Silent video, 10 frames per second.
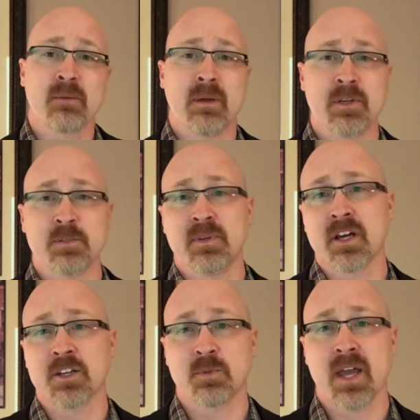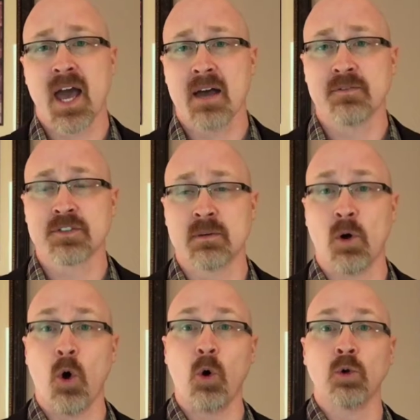Maybe it's because we have some
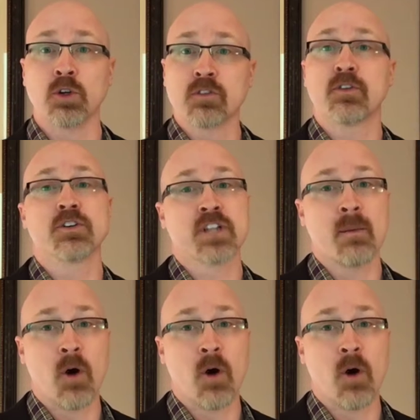older first-time